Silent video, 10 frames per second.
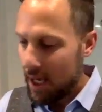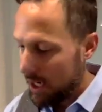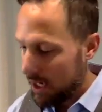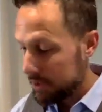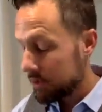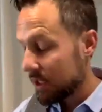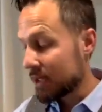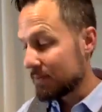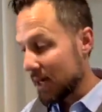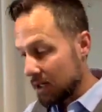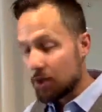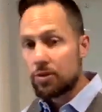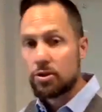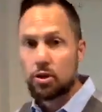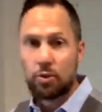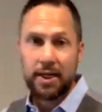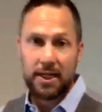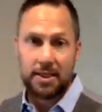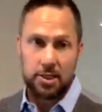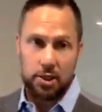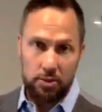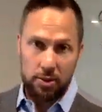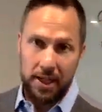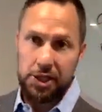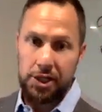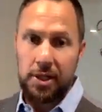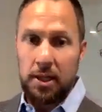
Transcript: And you're like, man, 120, that's a stretch.